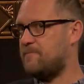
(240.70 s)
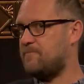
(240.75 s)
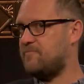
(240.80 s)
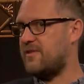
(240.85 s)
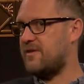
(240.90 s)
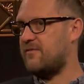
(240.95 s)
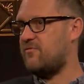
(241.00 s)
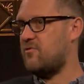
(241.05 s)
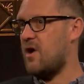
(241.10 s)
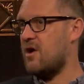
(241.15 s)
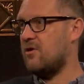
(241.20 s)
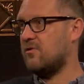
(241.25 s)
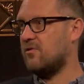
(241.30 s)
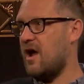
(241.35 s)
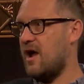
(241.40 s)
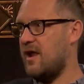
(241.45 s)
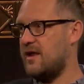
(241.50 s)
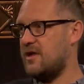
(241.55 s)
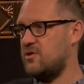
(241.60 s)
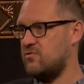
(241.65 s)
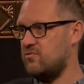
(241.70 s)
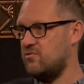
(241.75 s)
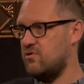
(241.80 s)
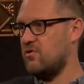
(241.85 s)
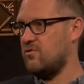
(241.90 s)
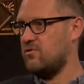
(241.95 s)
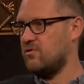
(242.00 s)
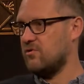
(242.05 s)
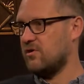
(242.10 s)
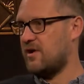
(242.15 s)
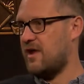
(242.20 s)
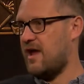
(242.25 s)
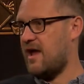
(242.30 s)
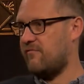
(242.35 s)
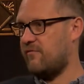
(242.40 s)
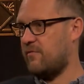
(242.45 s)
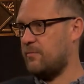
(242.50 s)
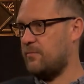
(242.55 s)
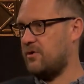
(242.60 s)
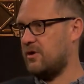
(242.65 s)
If you outline it, you're going to have
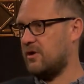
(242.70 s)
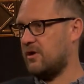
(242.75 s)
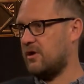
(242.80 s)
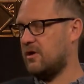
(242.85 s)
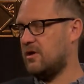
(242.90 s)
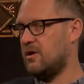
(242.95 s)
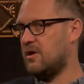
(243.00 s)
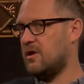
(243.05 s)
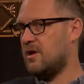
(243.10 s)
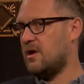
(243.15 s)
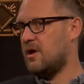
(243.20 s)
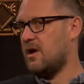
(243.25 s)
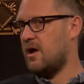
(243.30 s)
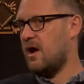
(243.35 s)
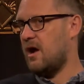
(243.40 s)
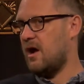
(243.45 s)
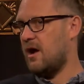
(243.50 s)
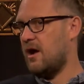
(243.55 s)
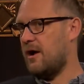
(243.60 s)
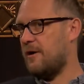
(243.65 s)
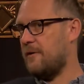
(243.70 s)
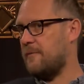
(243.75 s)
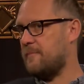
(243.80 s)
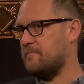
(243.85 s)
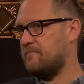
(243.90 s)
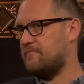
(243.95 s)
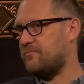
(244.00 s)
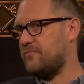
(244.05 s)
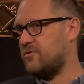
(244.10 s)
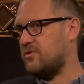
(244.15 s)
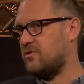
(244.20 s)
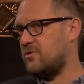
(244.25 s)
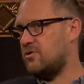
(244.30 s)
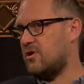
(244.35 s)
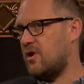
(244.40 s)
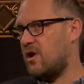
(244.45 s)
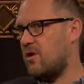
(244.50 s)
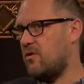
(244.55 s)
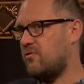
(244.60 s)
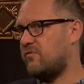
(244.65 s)
a book.
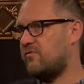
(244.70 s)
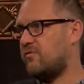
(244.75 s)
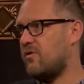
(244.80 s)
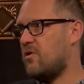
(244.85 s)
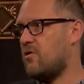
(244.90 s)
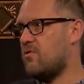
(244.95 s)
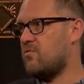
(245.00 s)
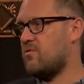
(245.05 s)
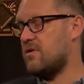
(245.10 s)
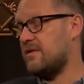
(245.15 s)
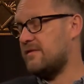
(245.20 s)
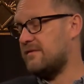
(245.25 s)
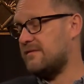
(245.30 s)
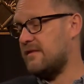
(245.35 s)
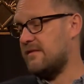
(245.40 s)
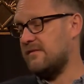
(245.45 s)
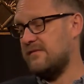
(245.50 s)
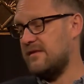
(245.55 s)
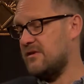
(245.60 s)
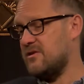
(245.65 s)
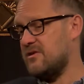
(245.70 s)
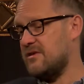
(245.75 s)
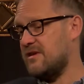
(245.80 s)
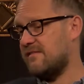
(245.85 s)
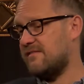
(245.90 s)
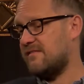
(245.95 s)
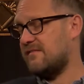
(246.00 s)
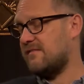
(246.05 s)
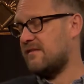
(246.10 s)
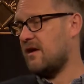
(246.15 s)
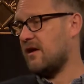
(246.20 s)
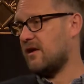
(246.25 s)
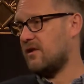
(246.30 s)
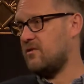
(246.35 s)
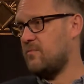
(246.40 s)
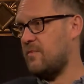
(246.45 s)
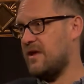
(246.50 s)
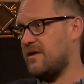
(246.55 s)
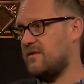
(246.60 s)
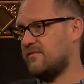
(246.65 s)
So and you get stuck. You
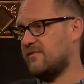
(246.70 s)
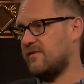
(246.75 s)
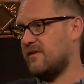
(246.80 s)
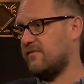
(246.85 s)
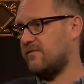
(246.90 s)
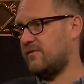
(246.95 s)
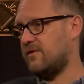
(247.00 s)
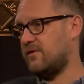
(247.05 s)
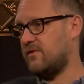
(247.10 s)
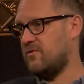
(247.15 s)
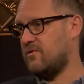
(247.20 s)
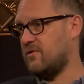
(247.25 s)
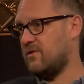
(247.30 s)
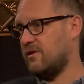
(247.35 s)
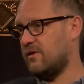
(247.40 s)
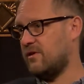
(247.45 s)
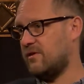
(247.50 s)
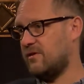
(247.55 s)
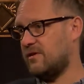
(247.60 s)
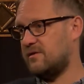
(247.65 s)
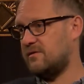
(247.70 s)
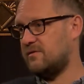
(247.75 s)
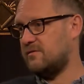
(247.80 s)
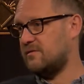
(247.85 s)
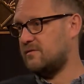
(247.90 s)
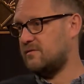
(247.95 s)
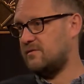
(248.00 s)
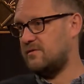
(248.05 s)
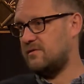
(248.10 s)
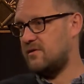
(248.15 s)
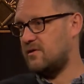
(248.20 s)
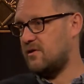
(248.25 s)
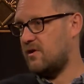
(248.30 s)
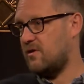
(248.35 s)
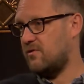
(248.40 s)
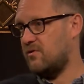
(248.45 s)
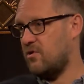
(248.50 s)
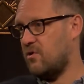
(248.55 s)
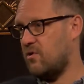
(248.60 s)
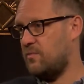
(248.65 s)
paint yourself in a corner, and
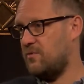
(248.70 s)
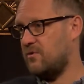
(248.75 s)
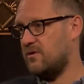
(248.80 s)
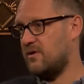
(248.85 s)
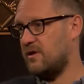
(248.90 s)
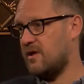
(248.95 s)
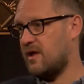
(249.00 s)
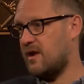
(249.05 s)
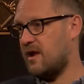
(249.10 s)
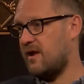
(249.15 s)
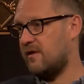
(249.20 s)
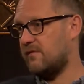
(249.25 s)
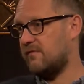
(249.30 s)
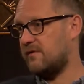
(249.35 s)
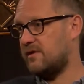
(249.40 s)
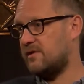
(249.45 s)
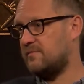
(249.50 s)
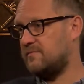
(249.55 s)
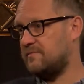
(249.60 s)
you hope you can get out of it.